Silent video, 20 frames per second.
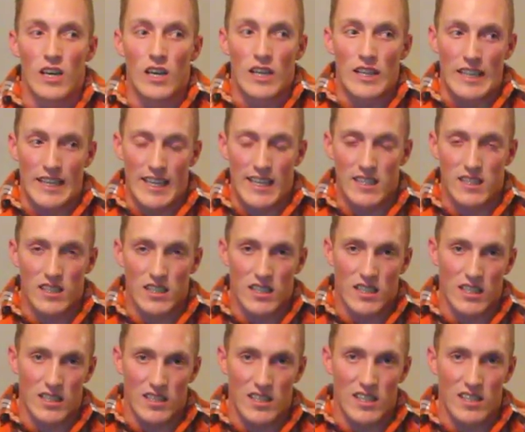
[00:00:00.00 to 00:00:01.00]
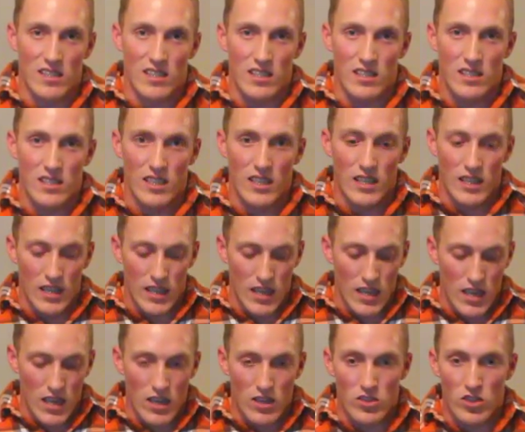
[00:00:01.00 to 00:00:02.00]
The next is consistency.
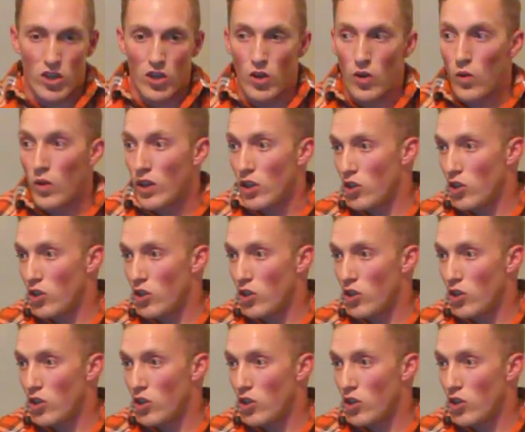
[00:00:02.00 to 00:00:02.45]
So